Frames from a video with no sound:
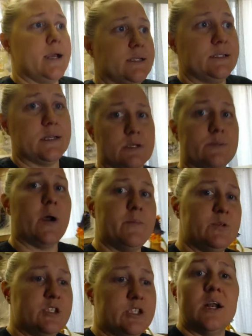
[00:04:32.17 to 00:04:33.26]
as Sarah's mom,
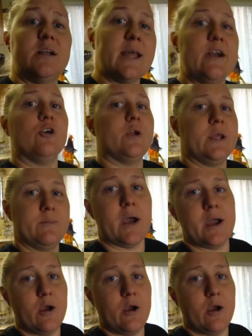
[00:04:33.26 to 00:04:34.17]
am just going to let her in my